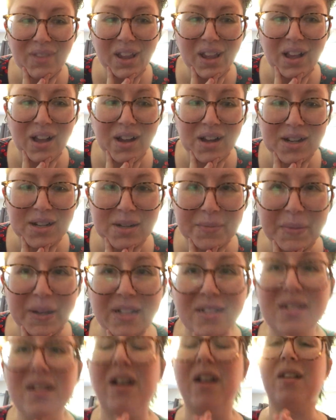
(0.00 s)

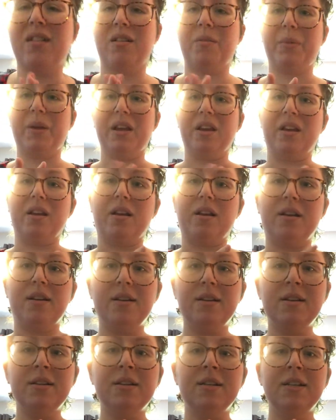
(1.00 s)
It's not gonna be
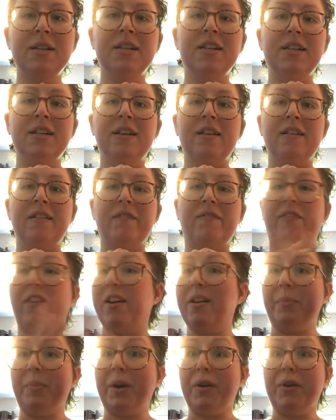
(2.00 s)

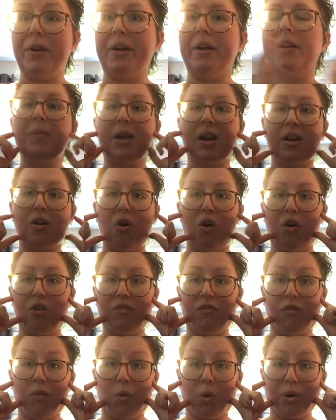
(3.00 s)
fun period. I'm getting all
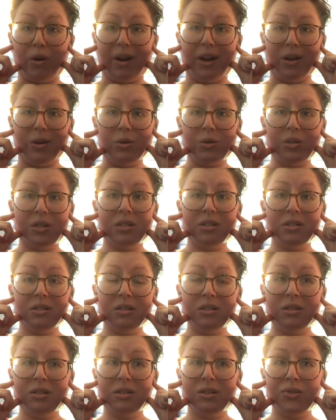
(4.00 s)
4 out,
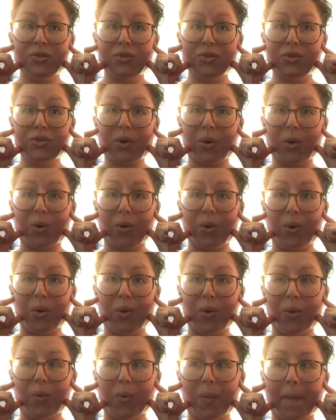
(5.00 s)

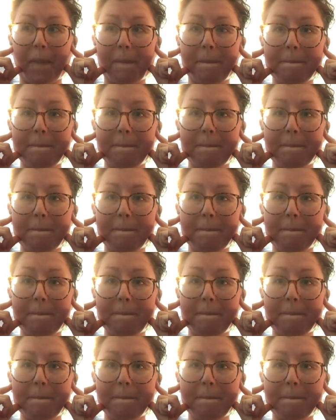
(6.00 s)
so